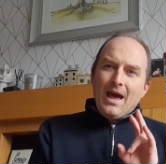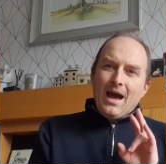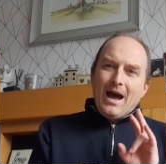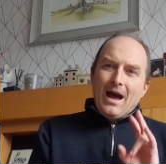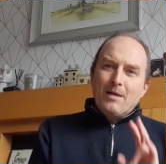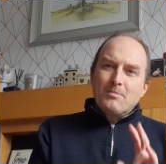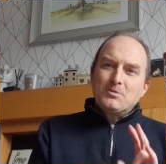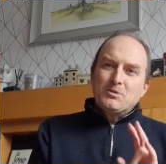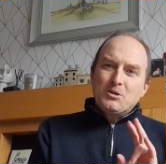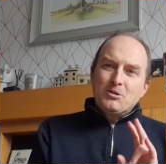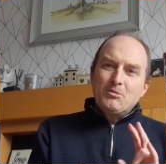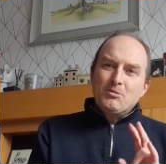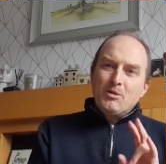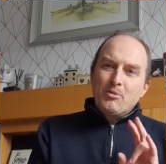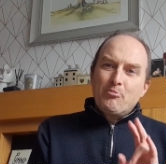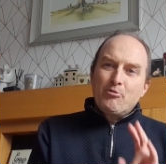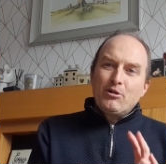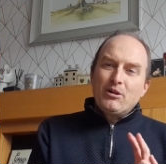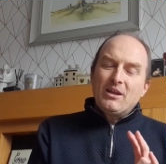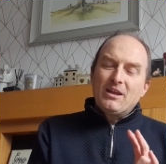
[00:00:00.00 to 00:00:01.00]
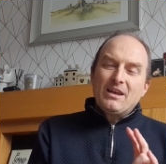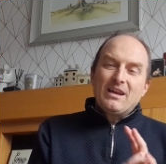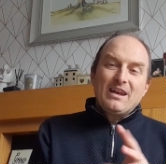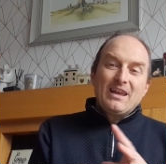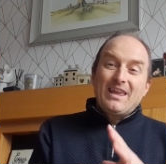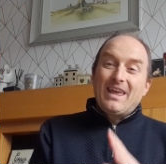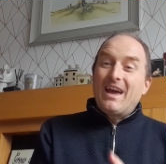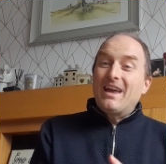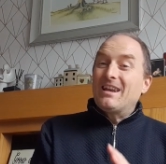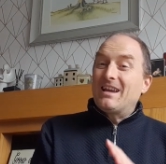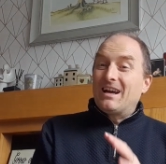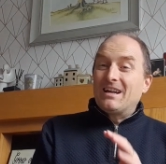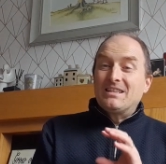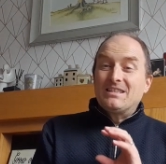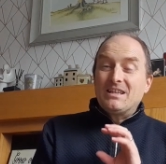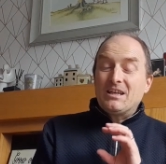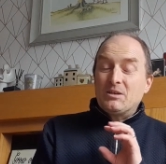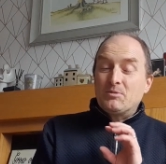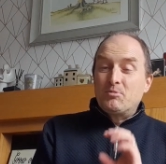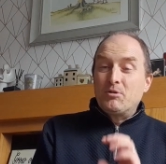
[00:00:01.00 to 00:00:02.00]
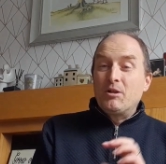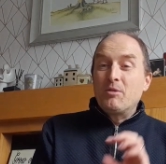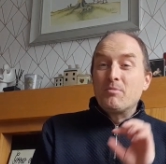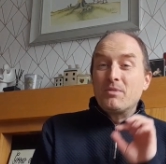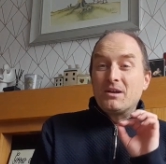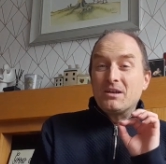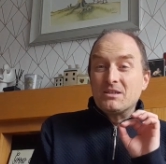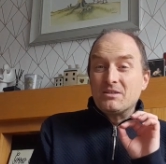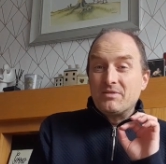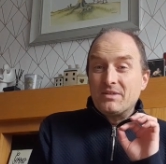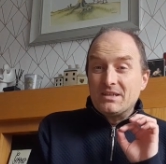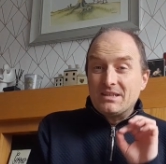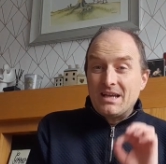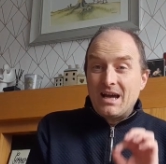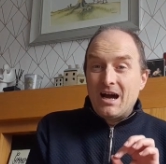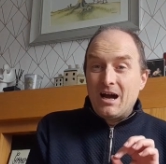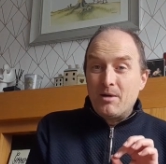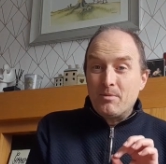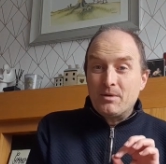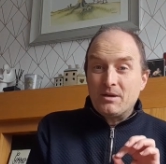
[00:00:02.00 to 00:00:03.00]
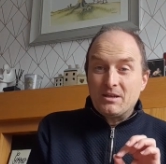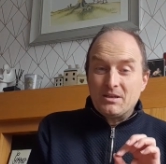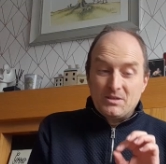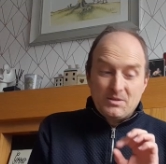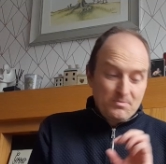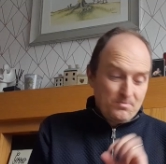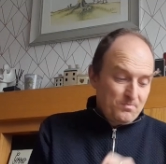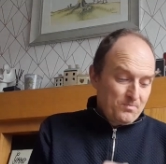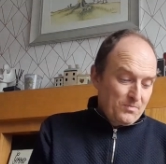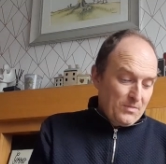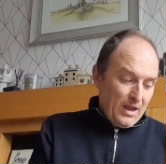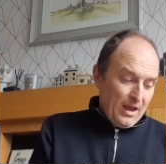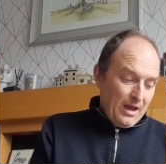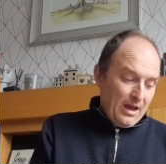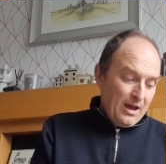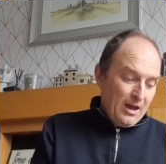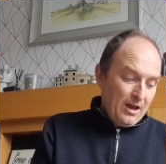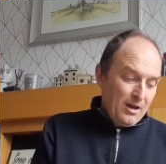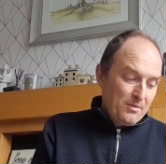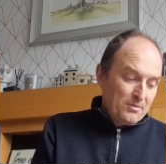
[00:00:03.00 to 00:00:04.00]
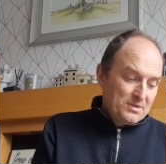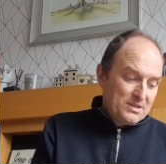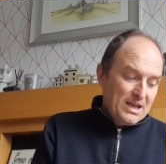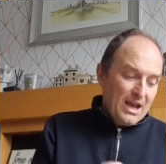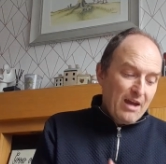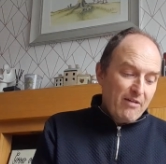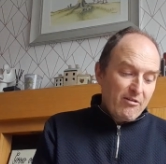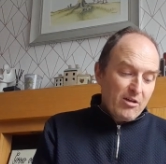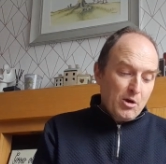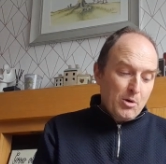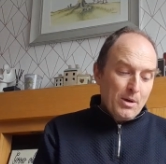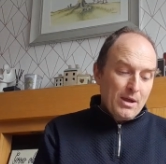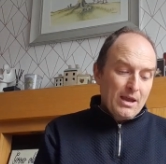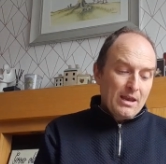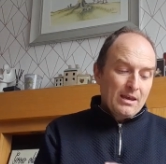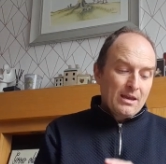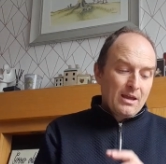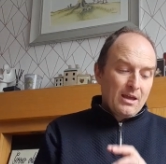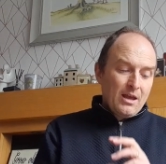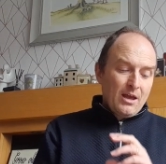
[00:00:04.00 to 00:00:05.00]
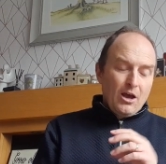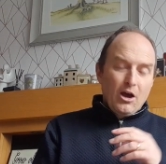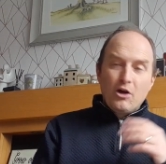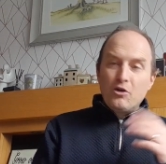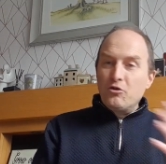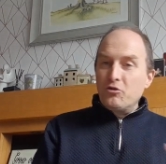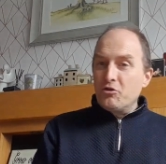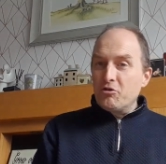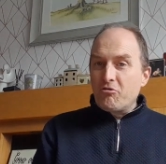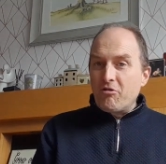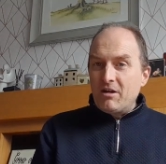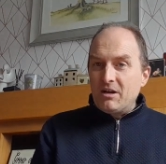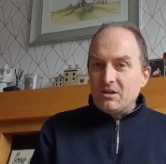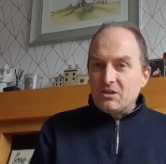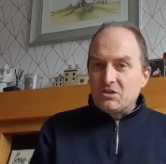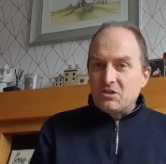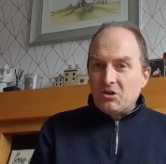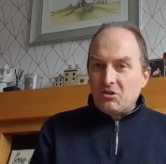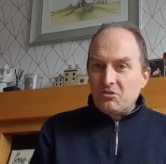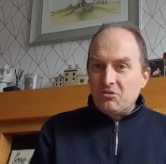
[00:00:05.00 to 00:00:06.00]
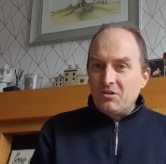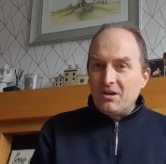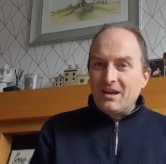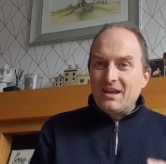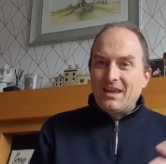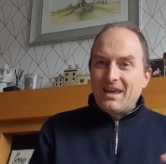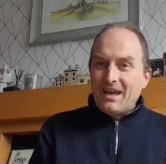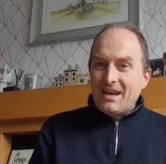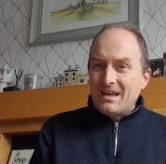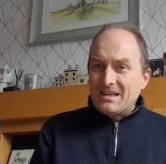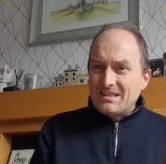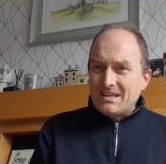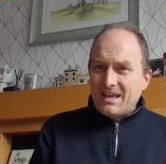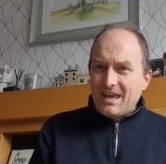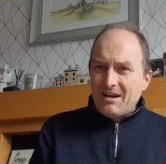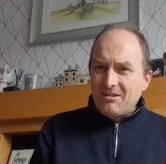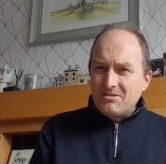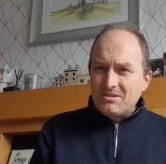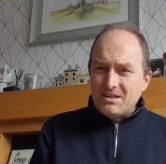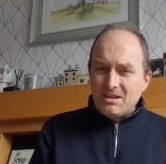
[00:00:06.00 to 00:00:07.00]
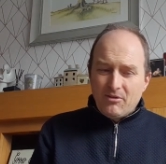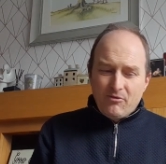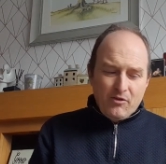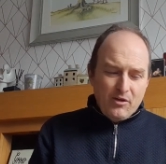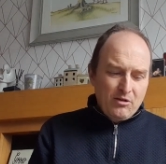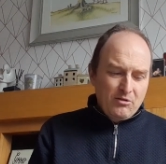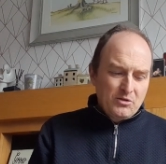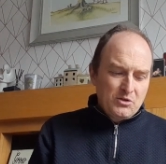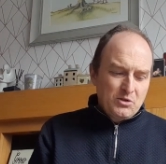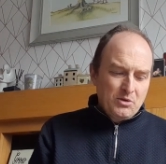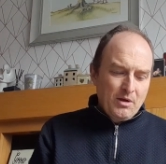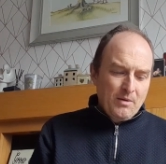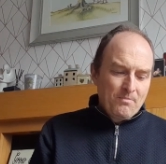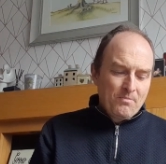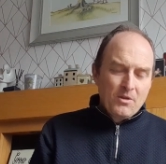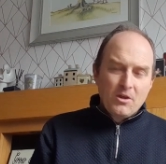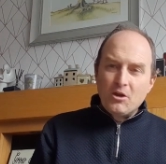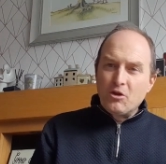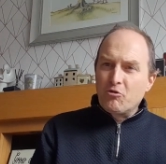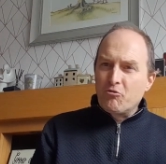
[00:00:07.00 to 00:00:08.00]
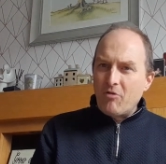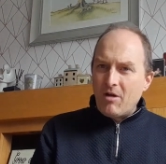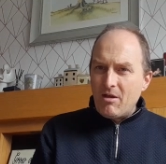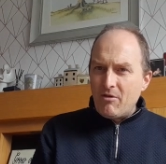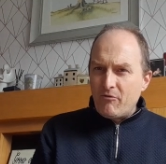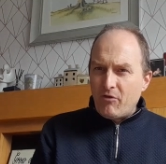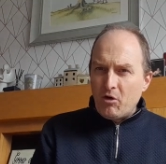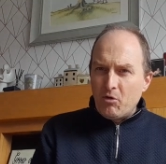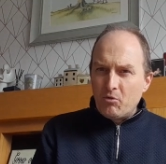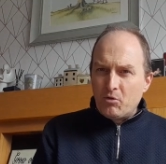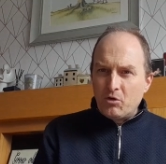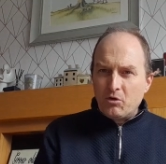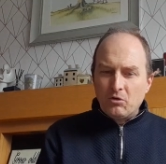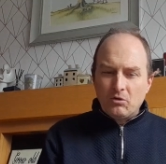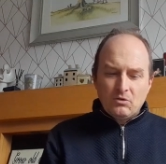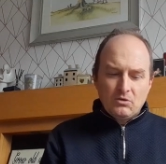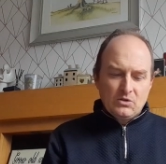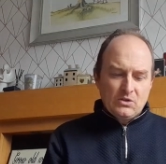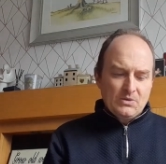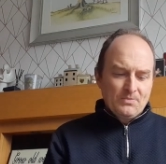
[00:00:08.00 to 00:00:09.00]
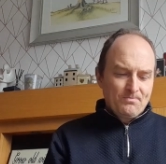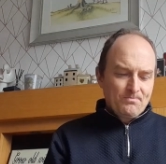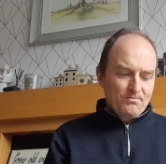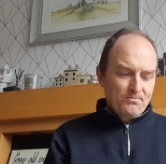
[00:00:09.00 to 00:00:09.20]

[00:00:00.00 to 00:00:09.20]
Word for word: absolutely brilliant, and again, I'd say it's brilliant because of its harmonies. Uh, Dairy Queen, Another great song, and again has a Celtic feel to it. Great vocals.